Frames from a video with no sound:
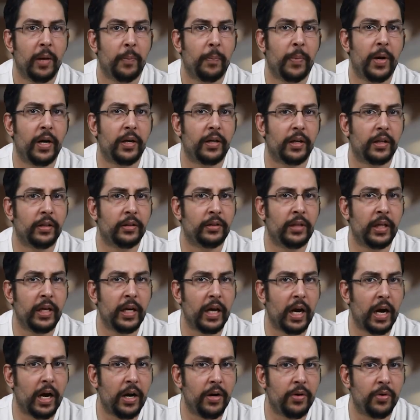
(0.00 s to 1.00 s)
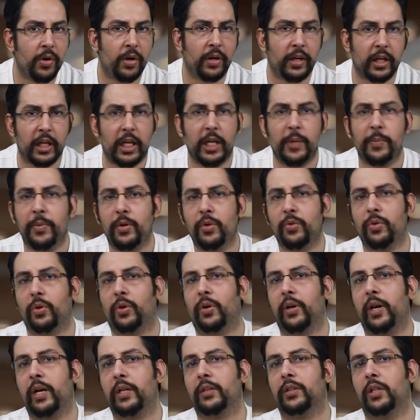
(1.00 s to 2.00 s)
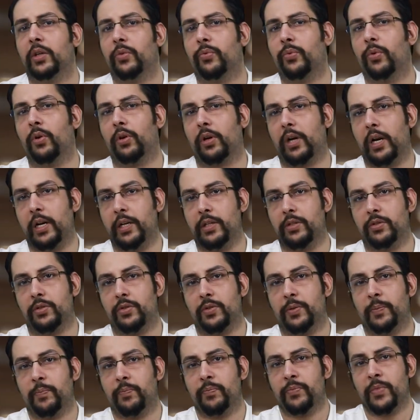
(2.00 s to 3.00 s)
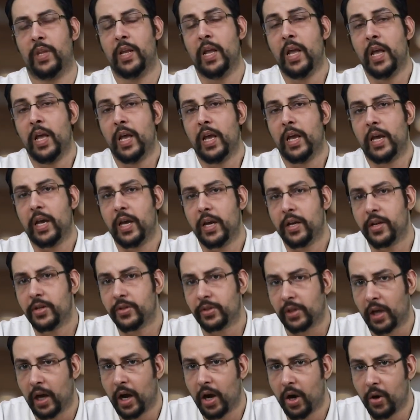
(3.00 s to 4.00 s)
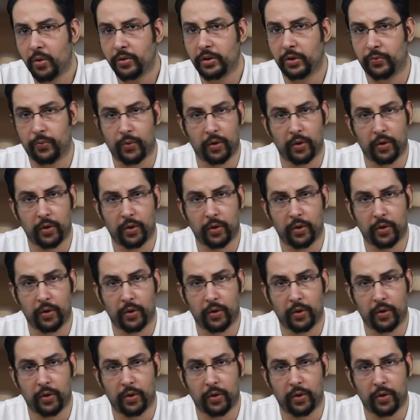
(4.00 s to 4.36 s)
But they are not able to correct their fault lines. Here is how they